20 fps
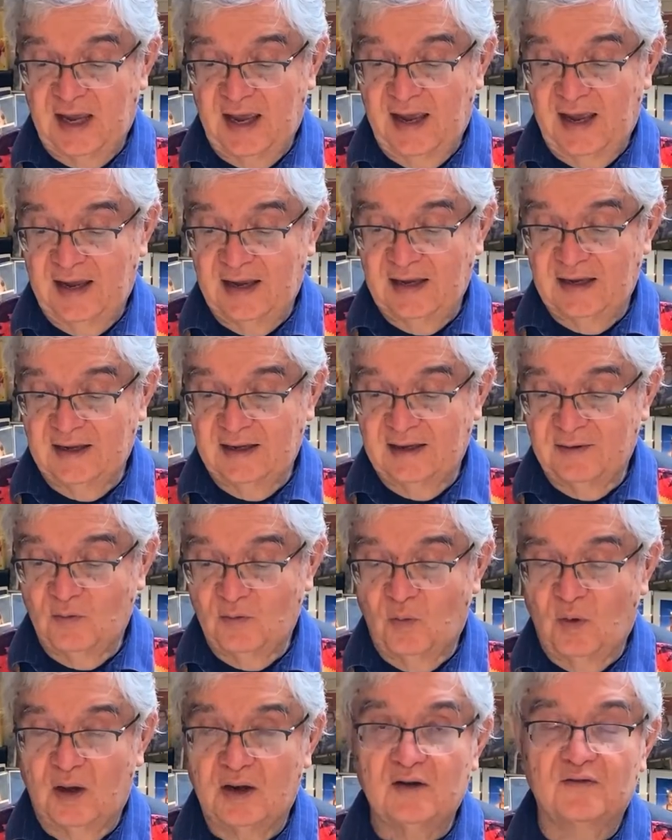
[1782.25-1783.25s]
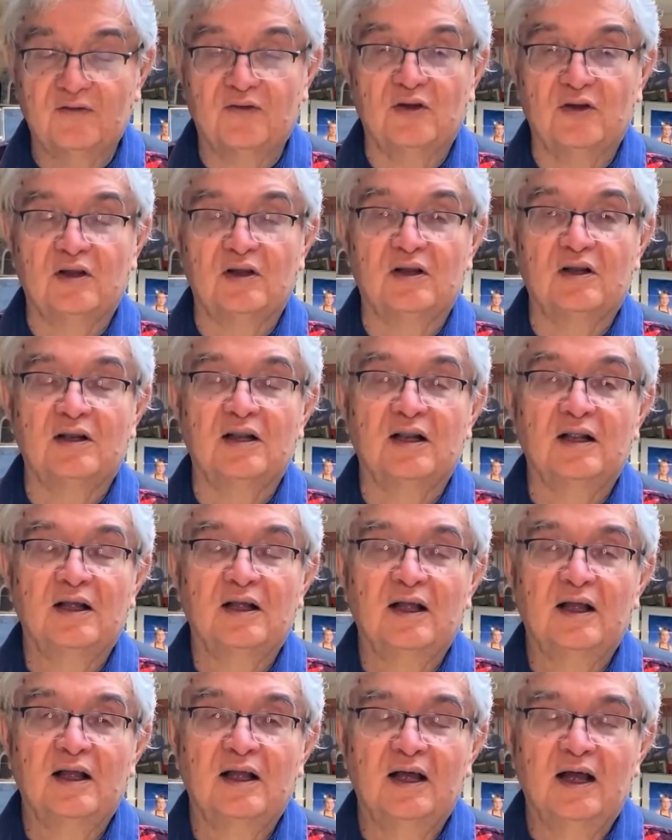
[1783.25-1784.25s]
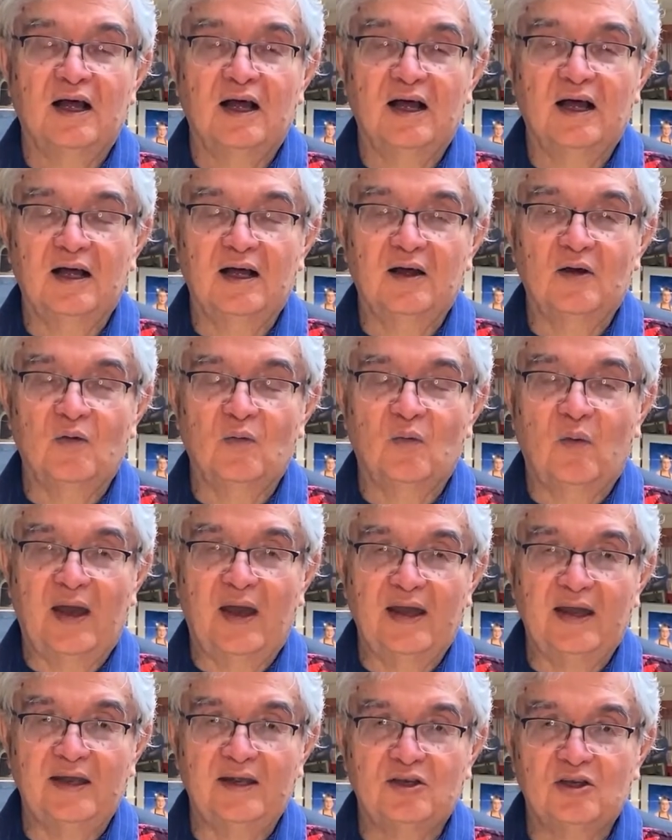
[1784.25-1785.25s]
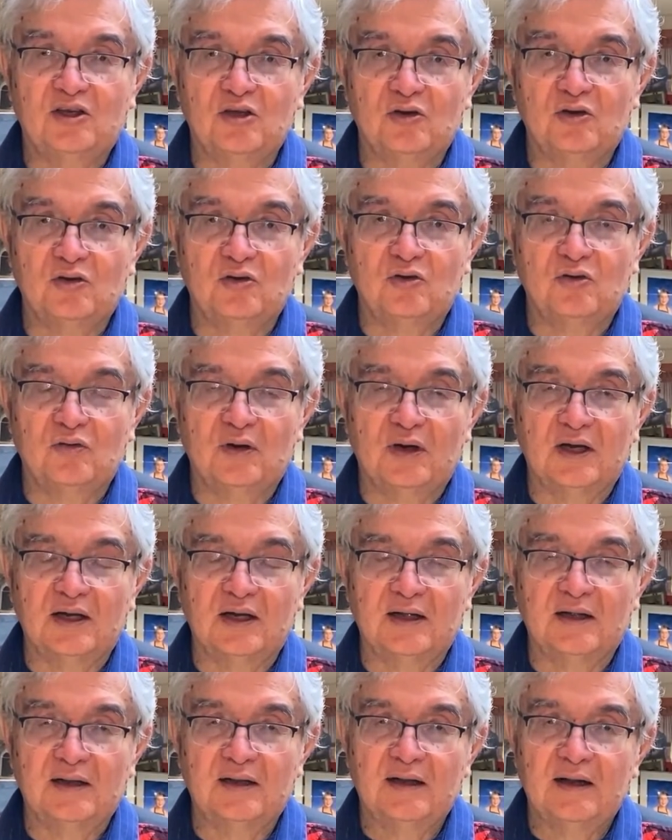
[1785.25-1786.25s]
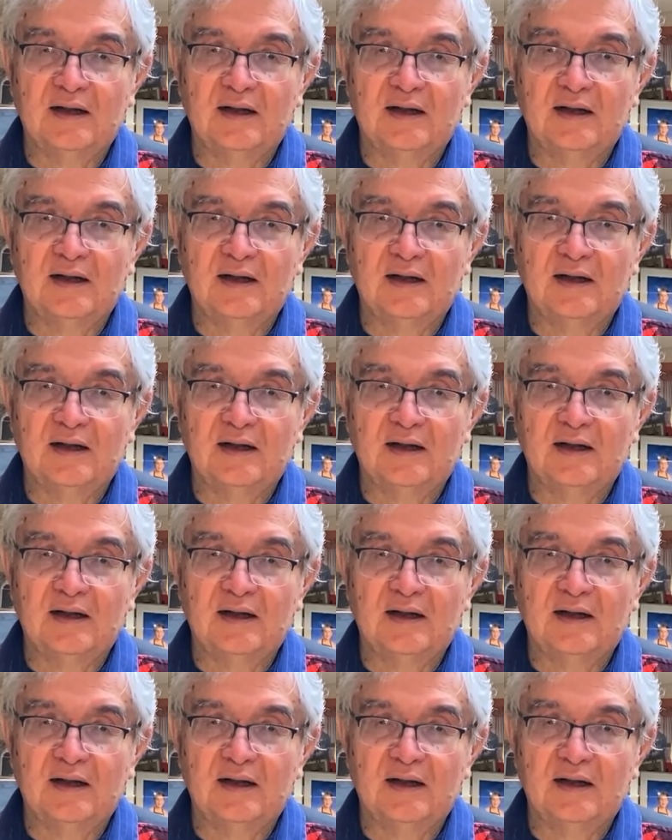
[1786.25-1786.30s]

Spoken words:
a wonderful way to